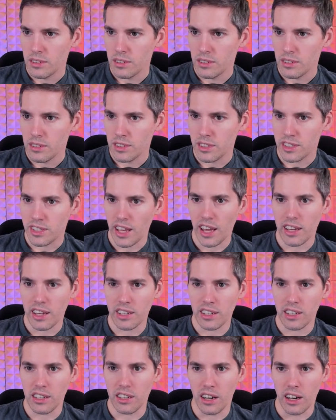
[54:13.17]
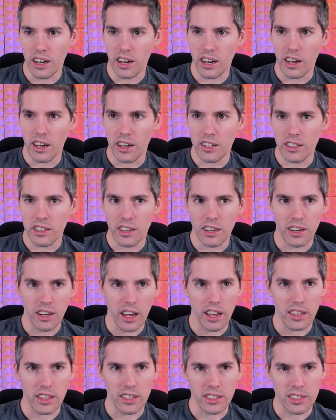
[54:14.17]
Sanity gone.
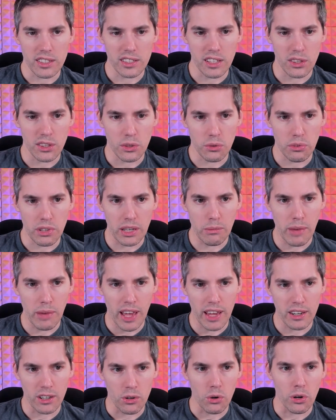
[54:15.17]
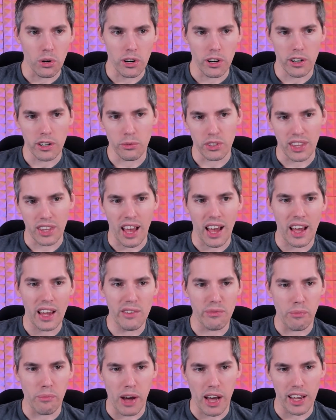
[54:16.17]
Okay, this is a three mana horror with
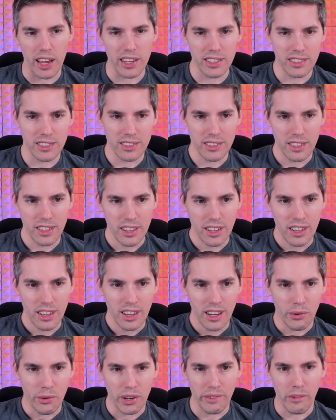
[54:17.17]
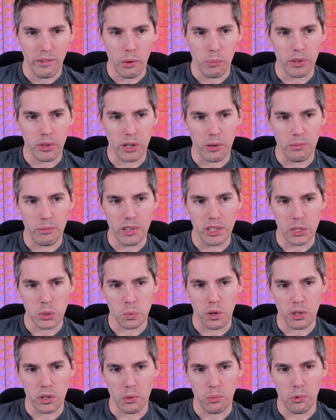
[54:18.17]
Hive Mind. Whenever a player mills
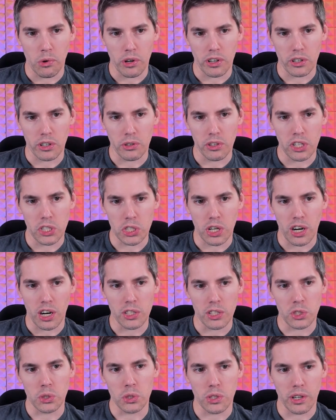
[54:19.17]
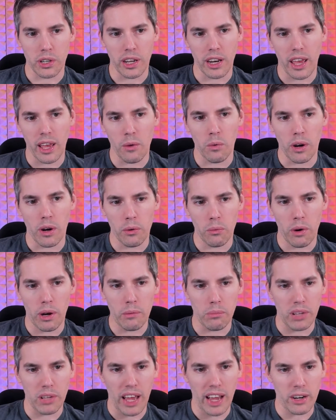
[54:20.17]
one or more creature cards, you create a one one
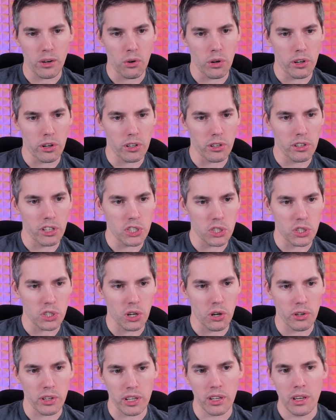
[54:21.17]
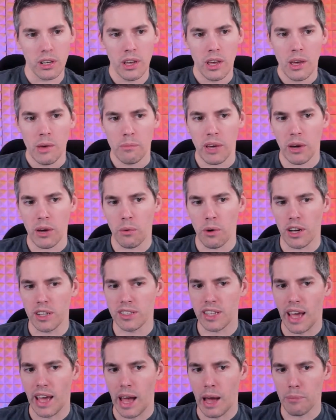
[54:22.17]
black horror creature token. Pay one
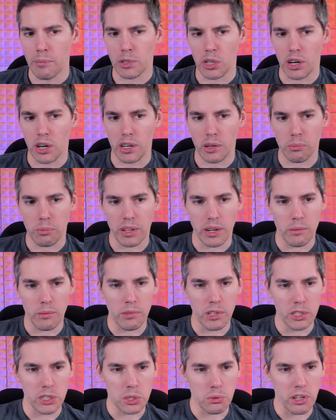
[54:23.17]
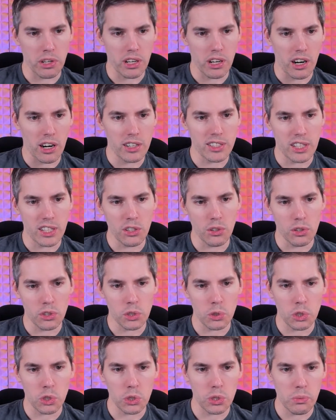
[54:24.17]
tap, target player mills three cards, and you also
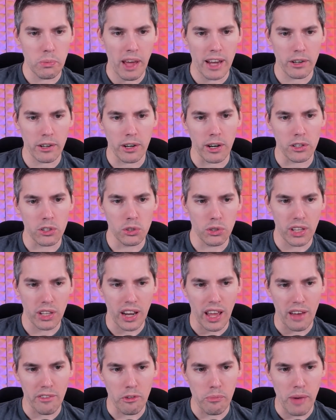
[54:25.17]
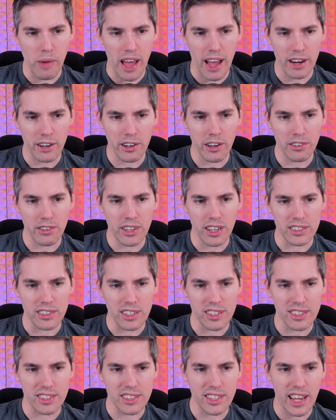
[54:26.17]
choose a background. You can have a background as a
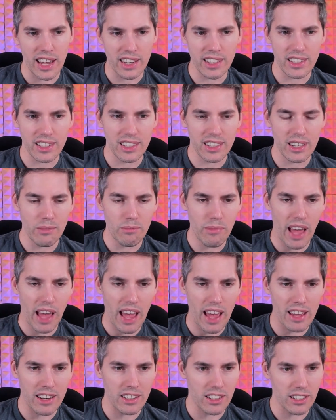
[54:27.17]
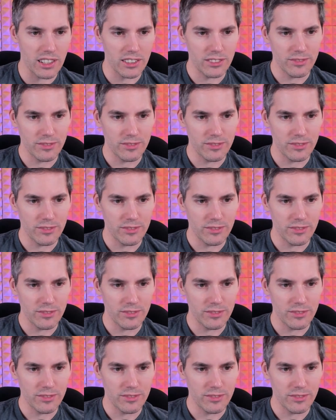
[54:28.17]
second commander.